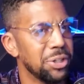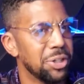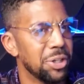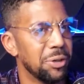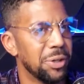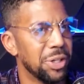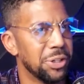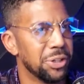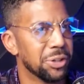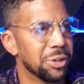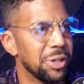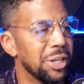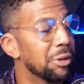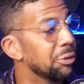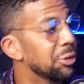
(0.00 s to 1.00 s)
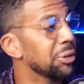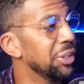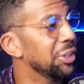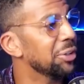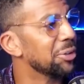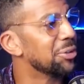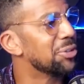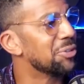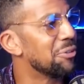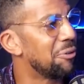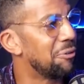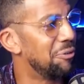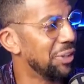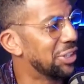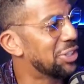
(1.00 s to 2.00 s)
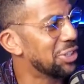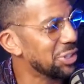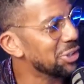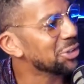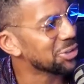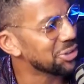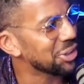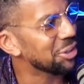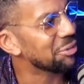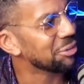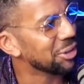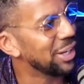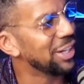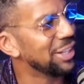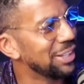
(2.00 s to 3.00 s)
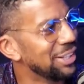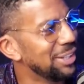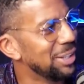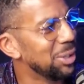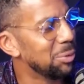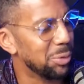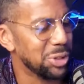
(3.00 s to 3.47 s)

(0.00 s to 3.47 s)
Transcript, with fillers: you know, in your elder years, fixing mm-hmm. yourself, right? Mm-hmm. Yeah.